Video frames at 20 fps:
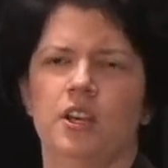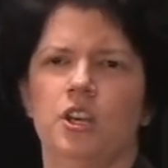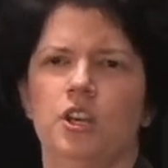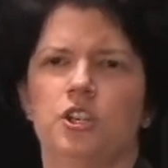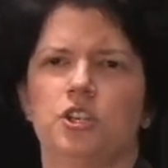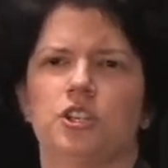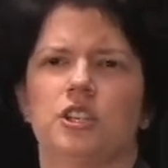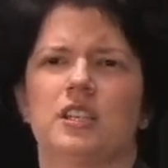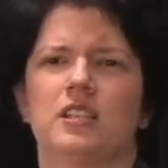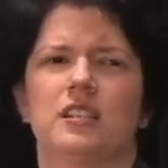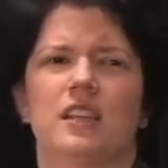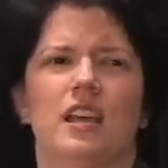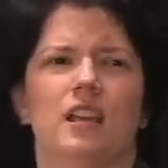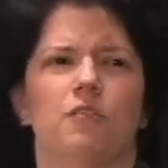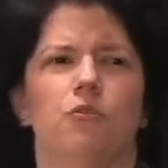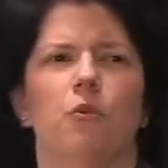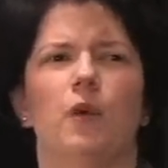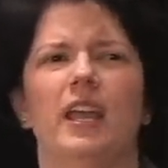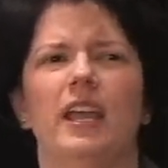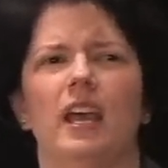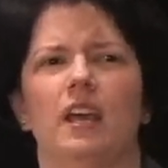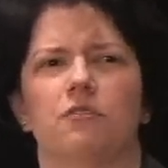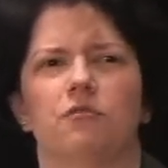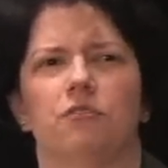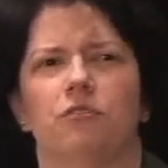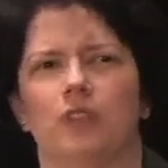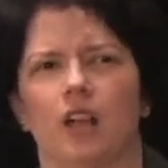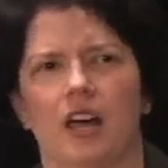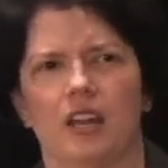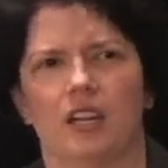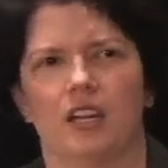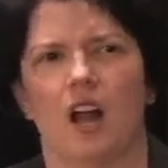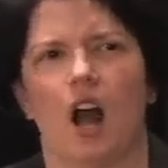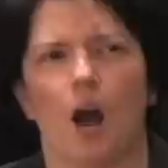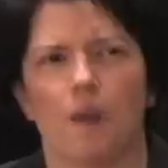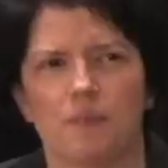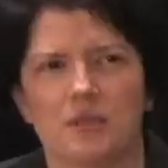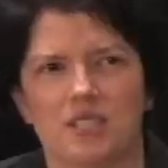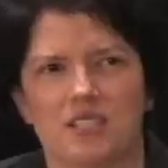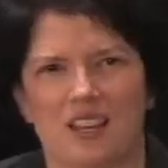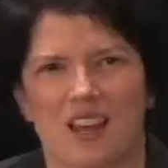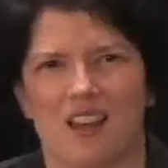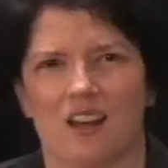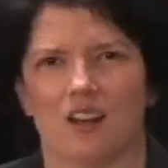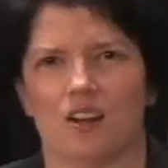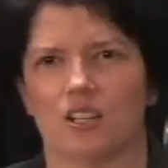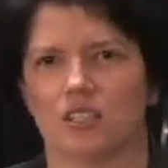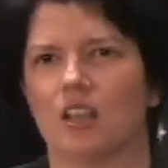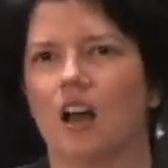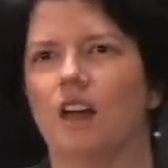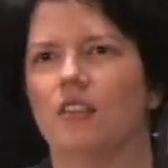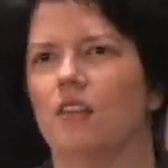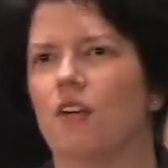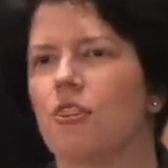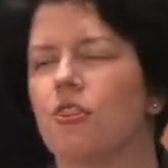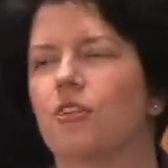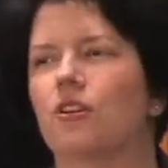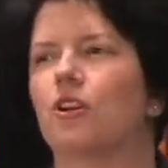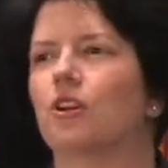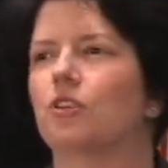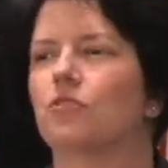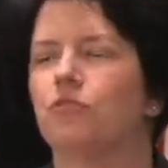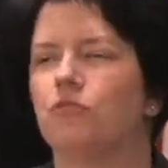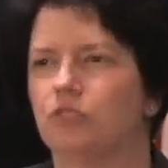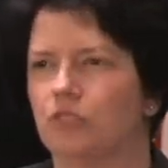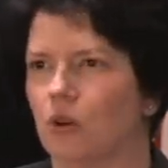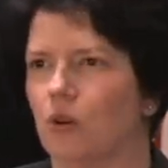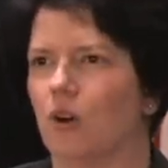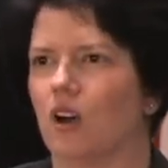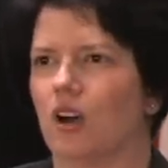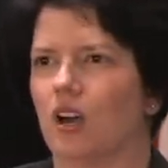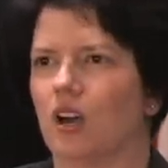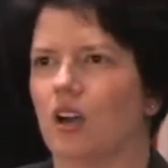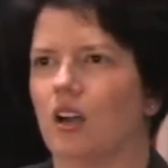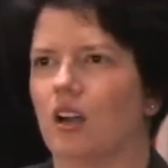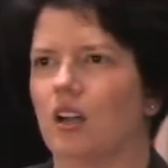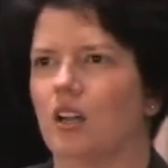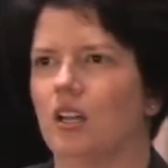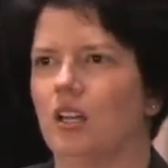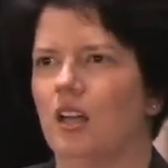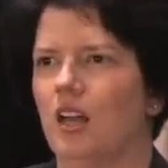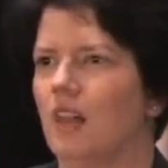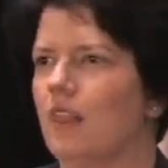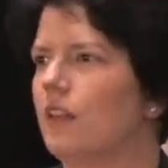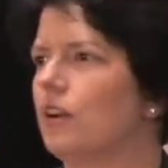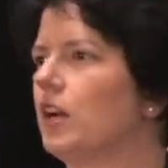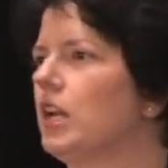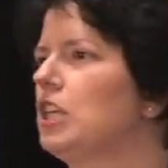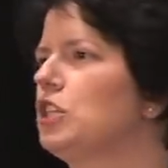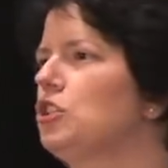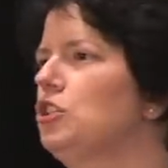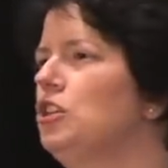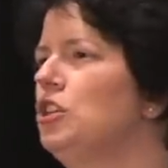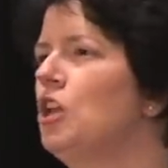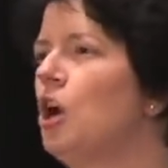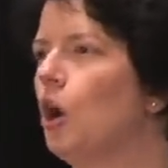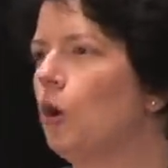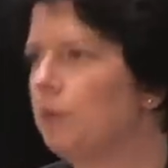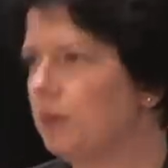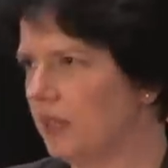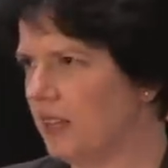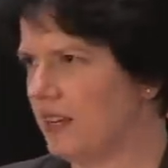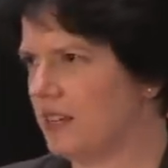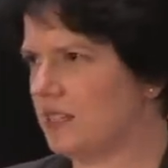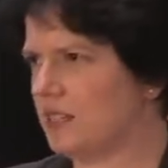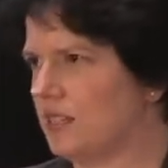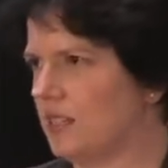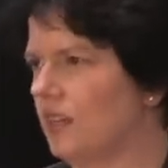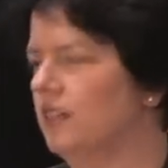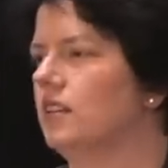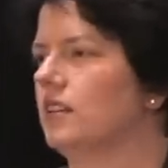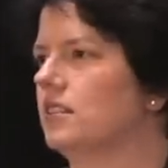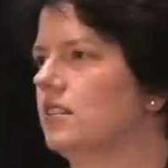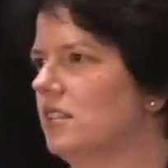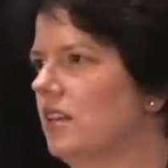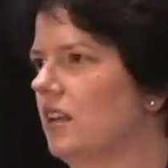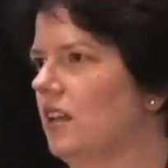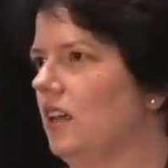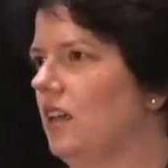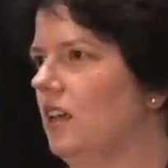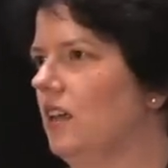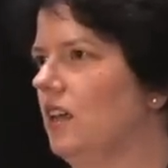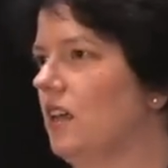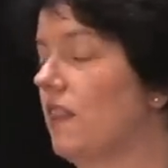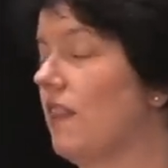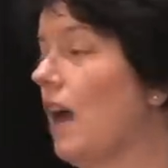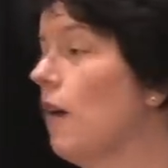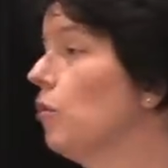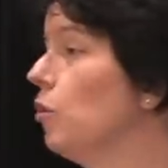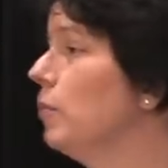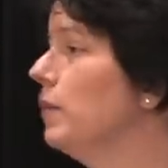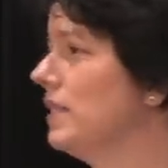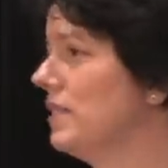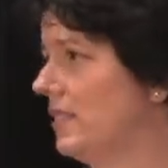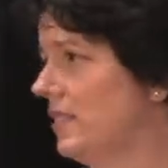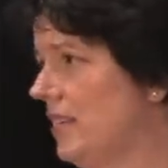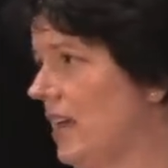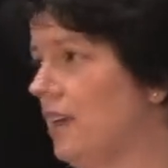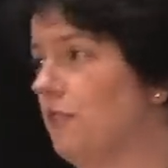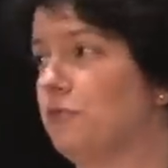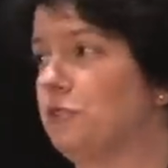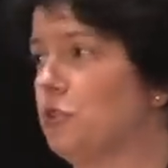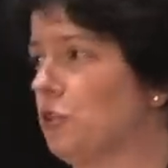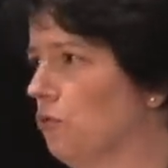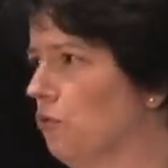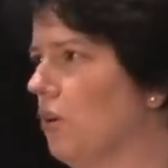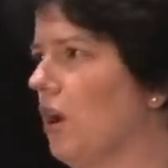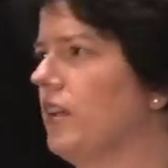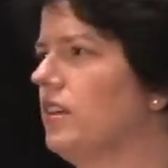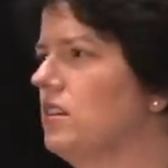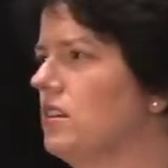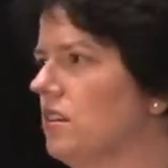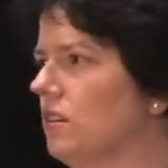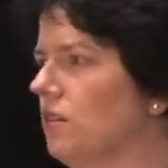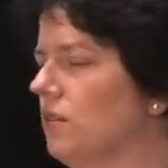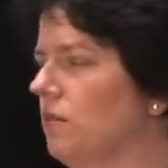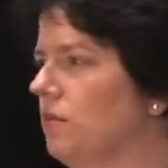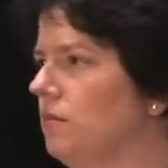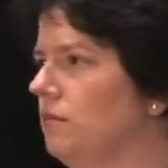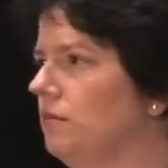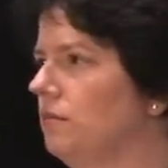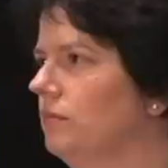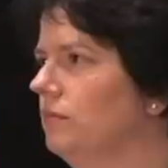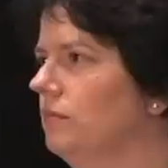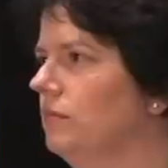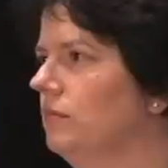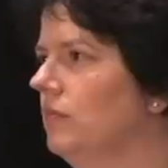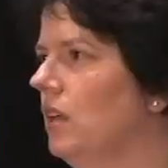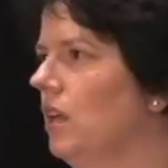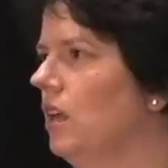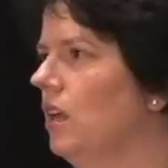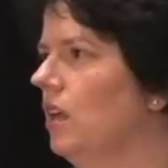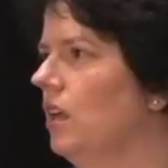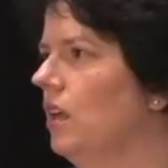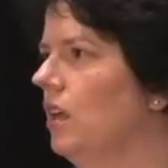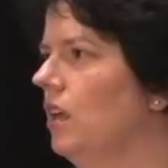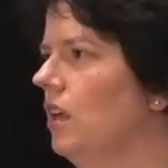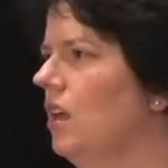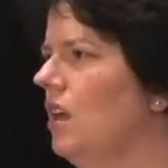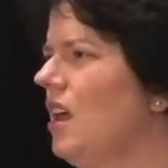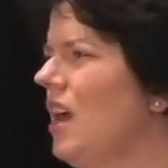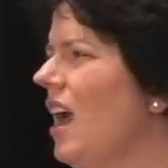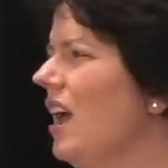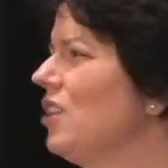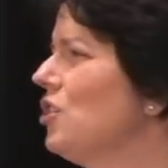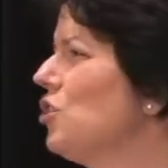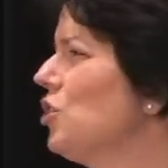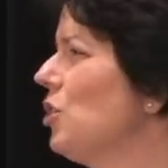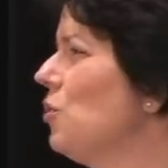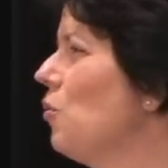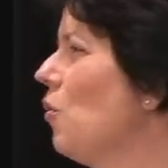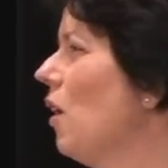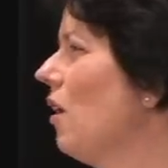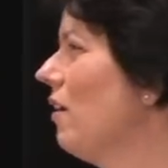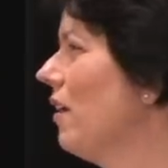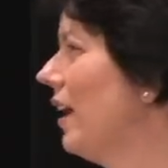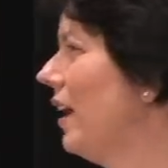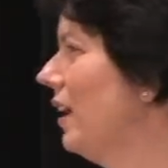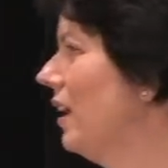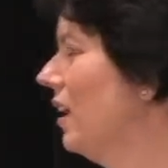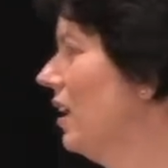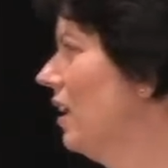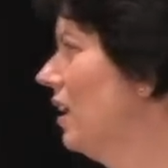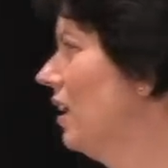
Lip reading: She said, if we get flooded upstairs on the 3rd floor, there is no place in the city that will be safe to run to. And she worried,